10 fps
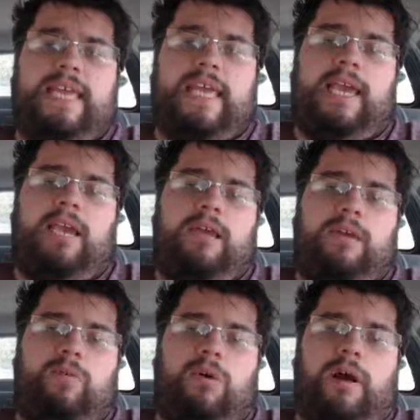can't
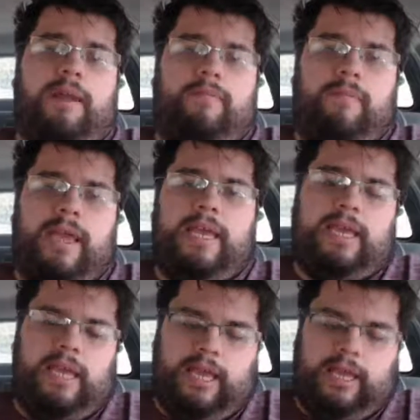quite
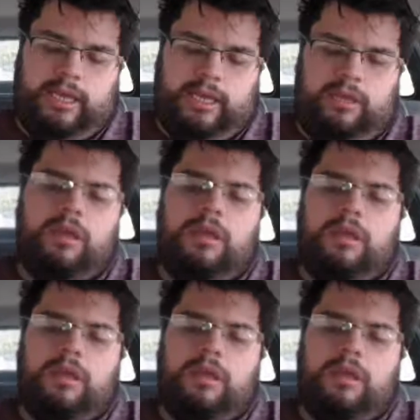make any